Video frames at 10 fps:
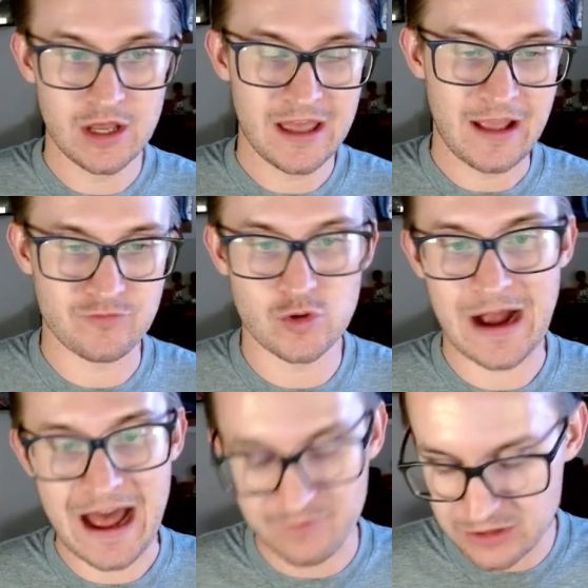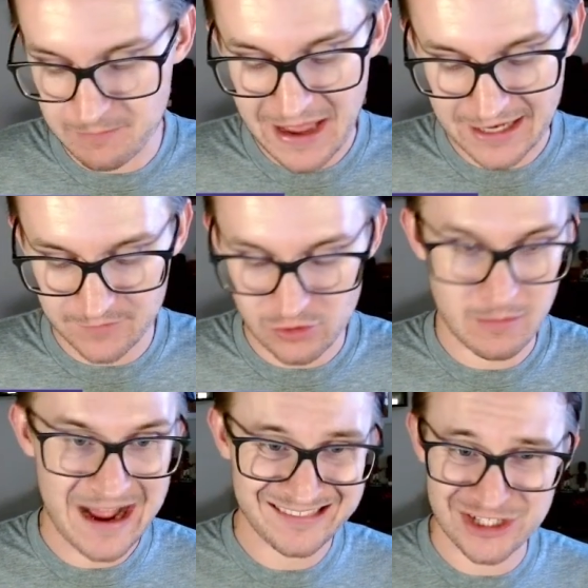if you have in the back of your
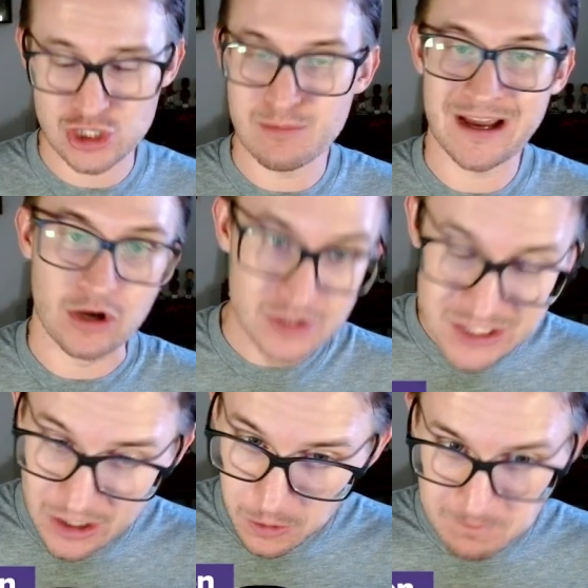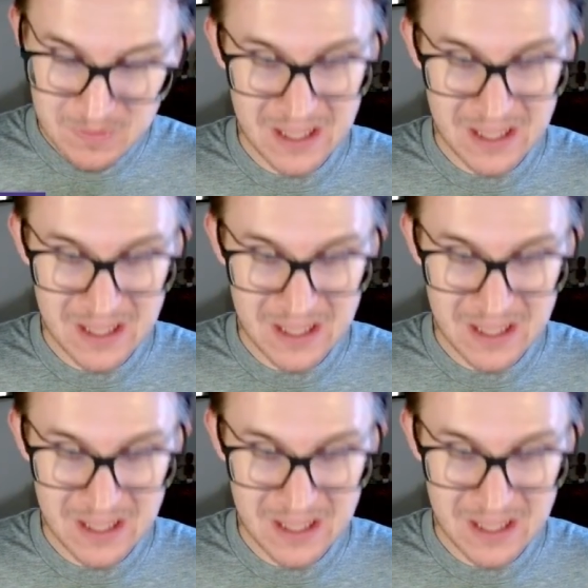mind that you might also